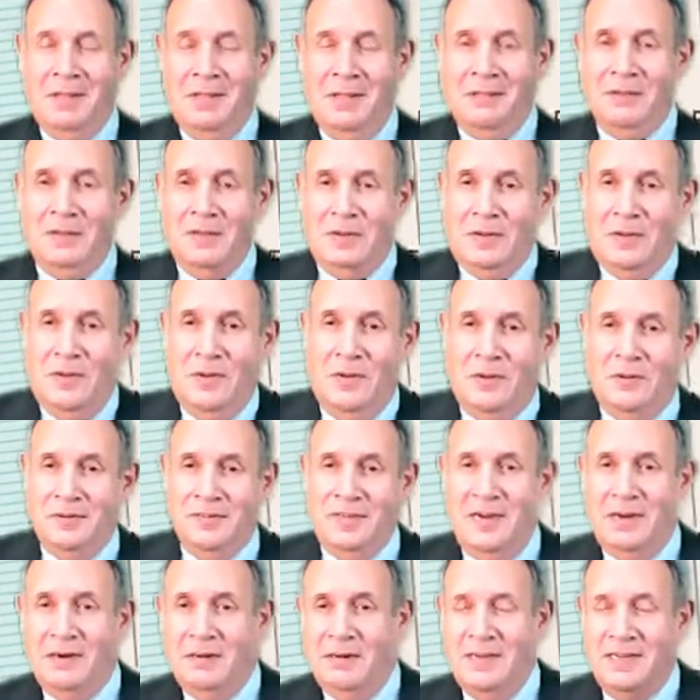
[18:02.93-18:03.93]
the
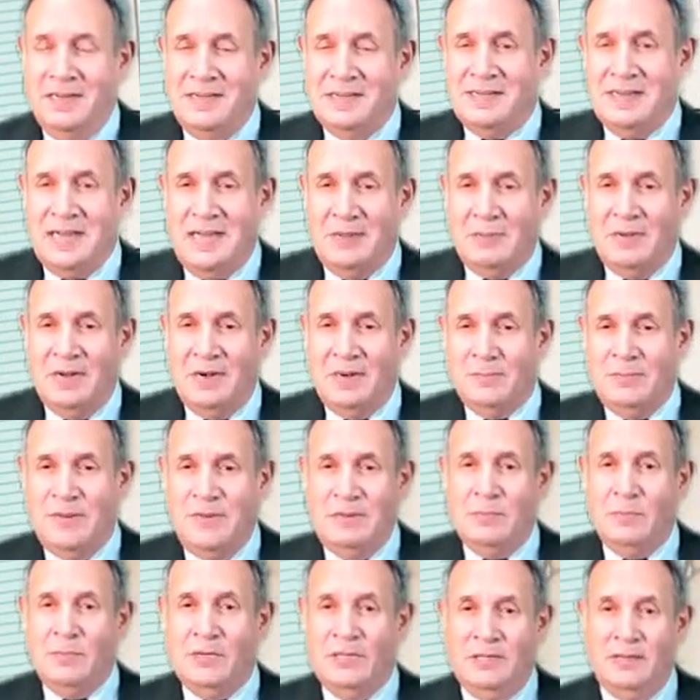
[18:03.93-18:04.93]
cold areas. I want to
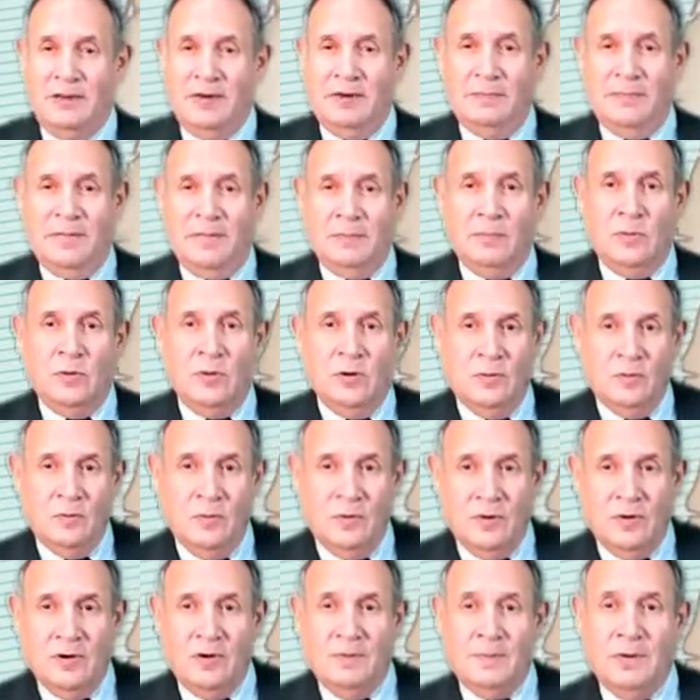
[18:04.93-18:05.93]
be a little bit more
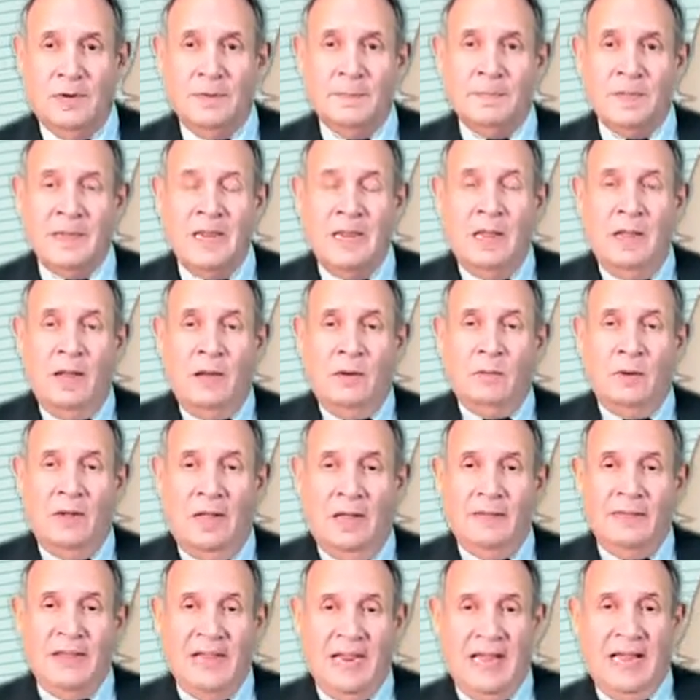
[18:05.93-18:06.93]
warmer.
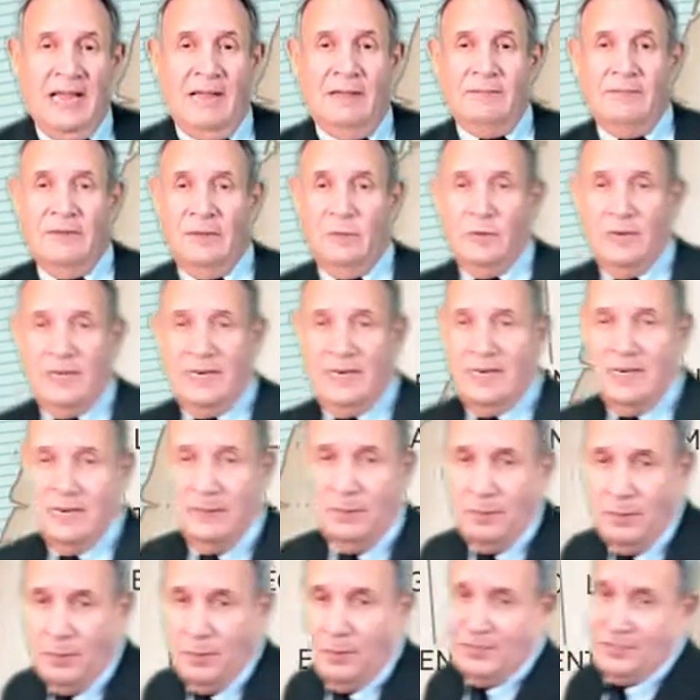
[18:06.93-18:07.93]
Well, they have one
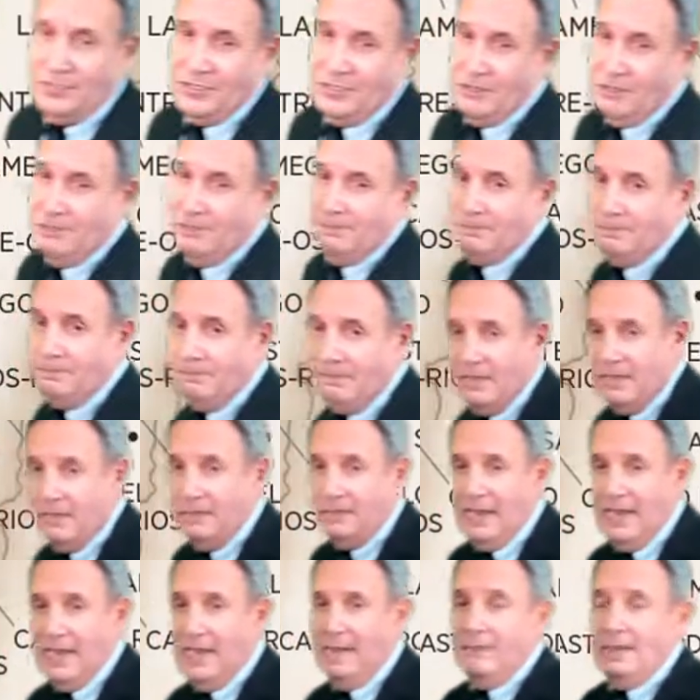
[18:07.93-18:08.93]
in Portugal,
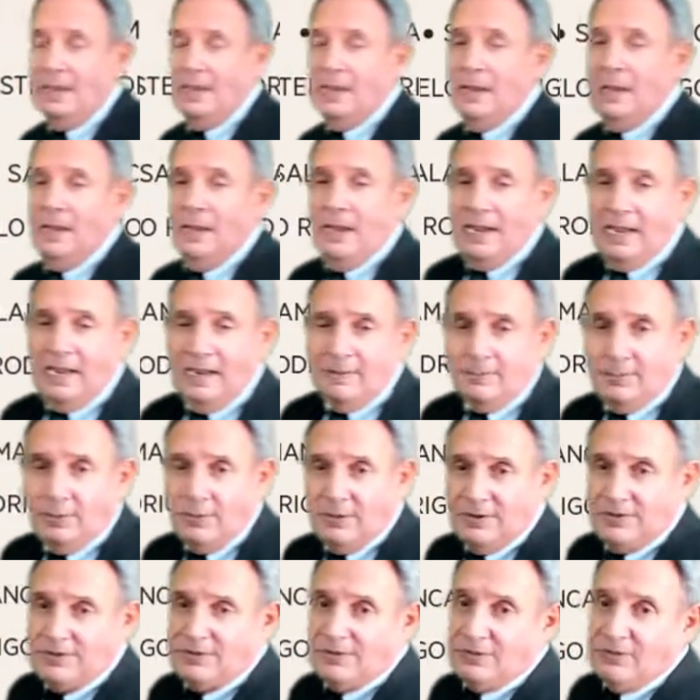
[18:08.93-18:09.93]
okay? And
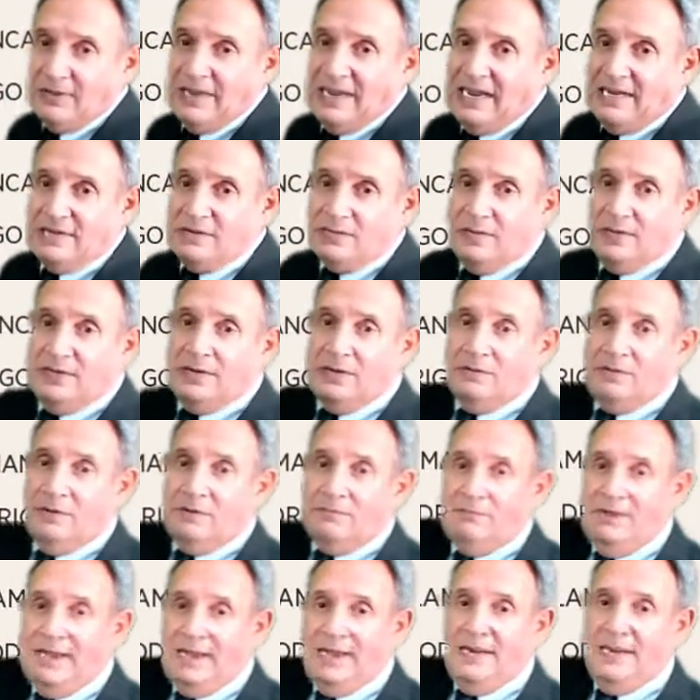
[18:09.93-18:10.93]
Portugal has one
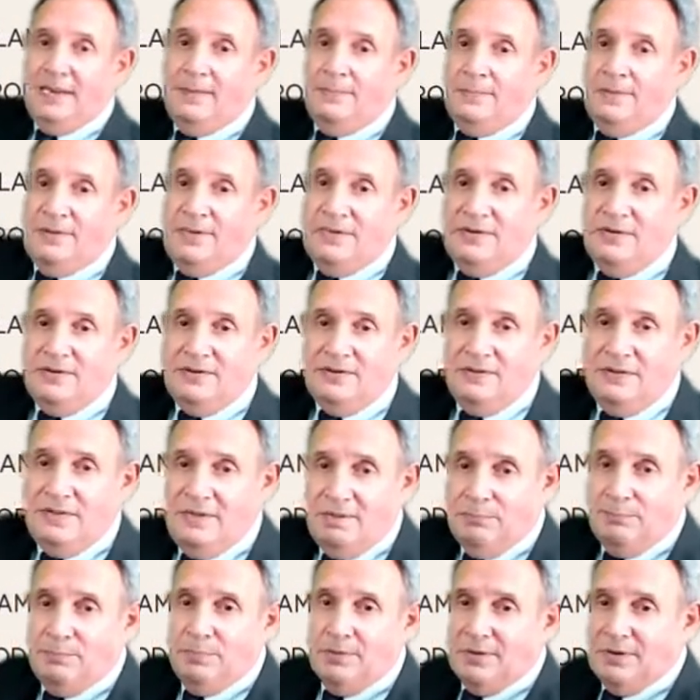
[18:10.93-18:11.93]
going right up into
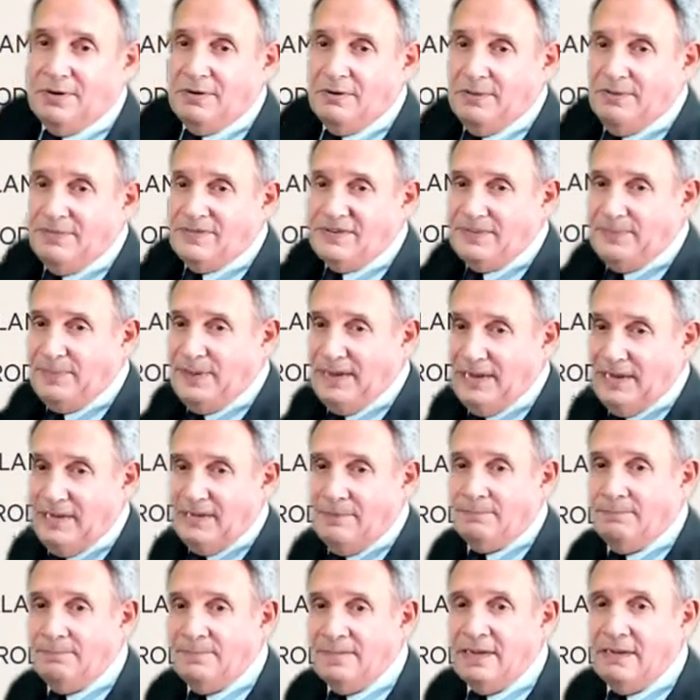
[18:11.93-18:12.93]
the border of
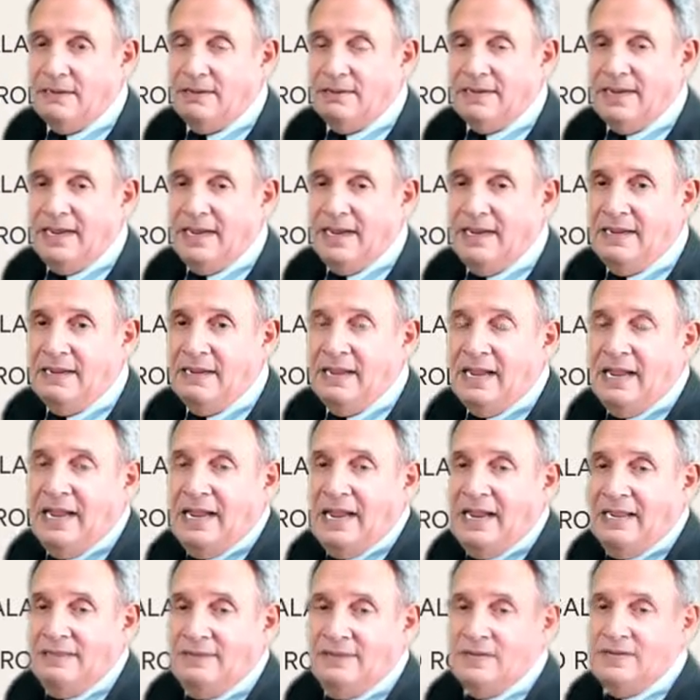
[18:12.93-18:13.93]
Spain, okay?
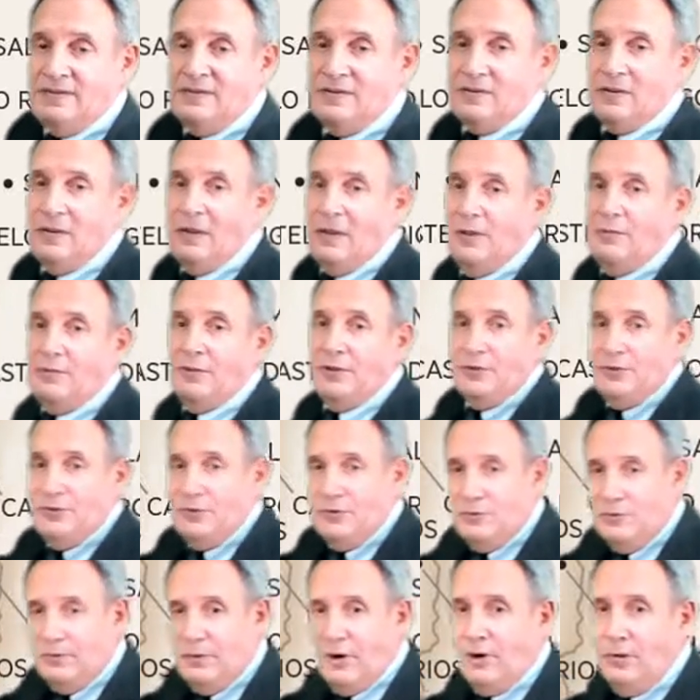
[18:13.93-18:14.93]
And this is called the
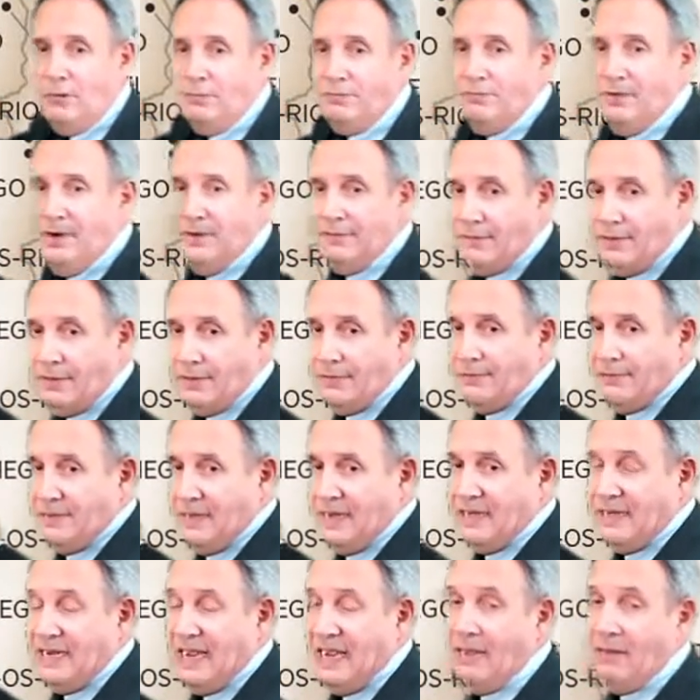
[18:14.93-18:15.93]
Douro River.
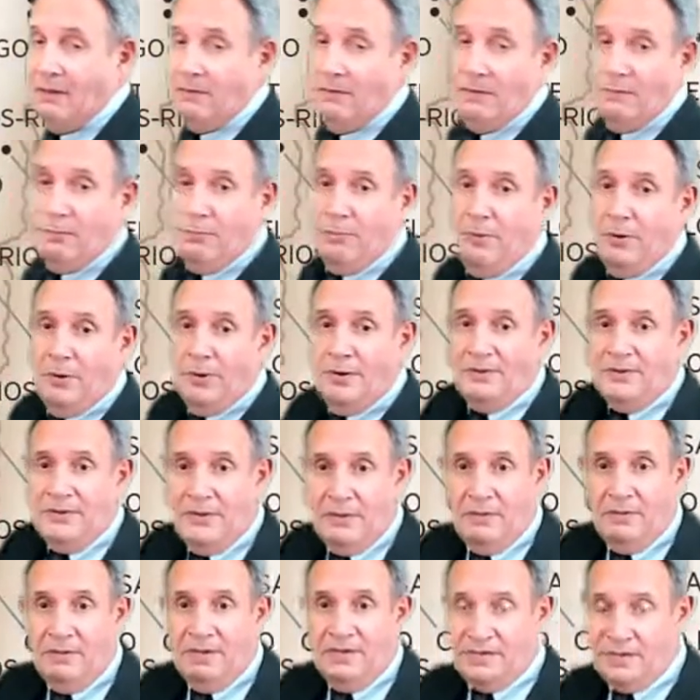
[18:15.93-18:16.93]
Now,
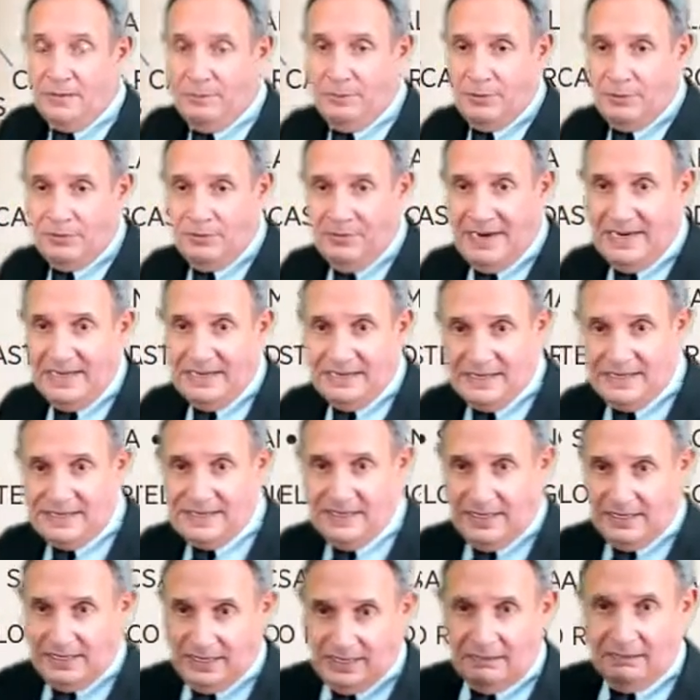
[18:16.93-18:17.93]
Porto is a great
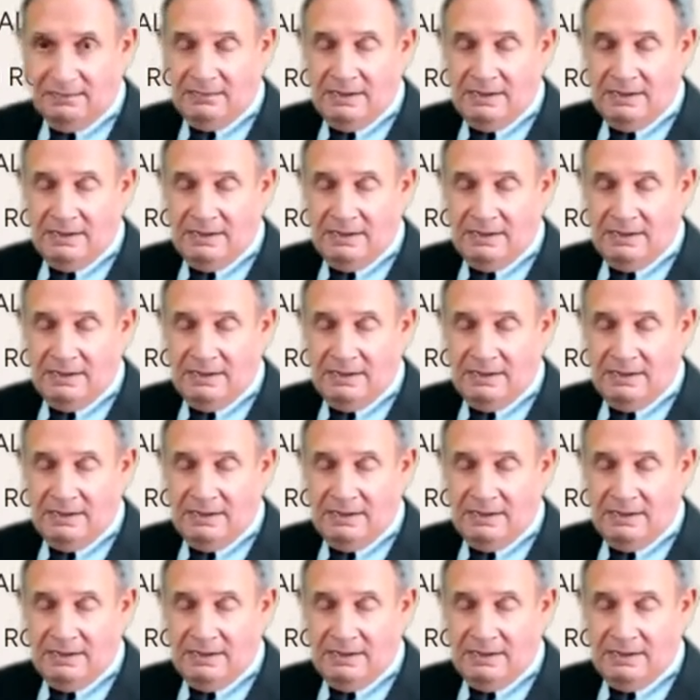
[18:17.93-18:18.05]
city.